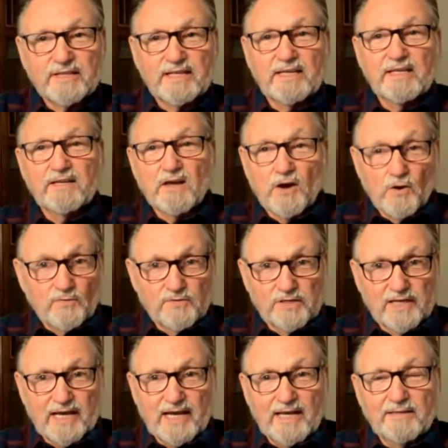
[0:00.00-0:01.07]
the
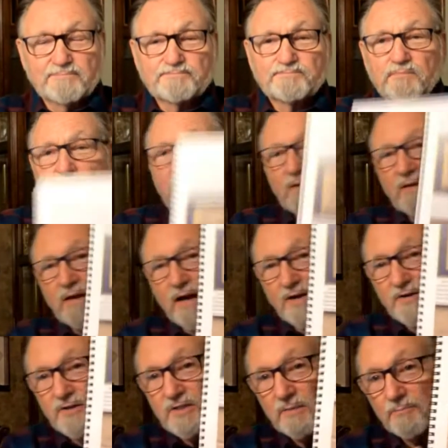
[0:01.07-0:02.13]
overlay
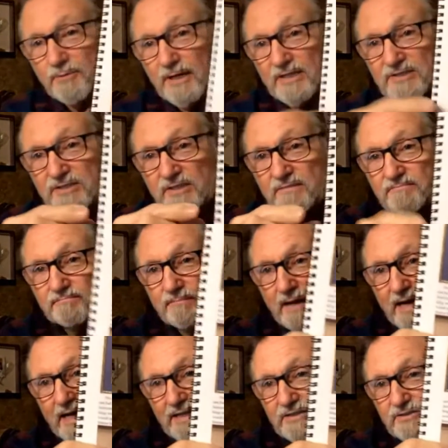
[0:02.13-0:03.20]
under compression
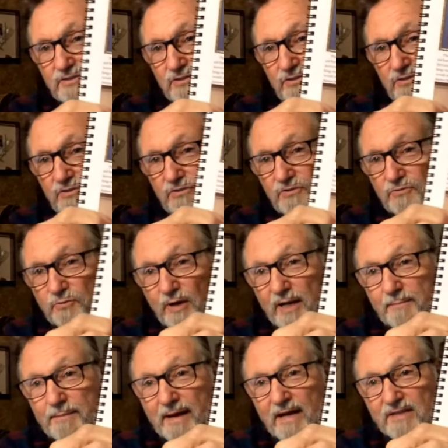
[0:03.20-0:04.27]
by
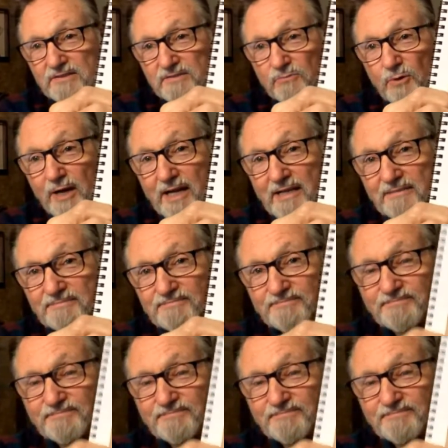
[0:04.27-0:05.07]
20 pounds of weight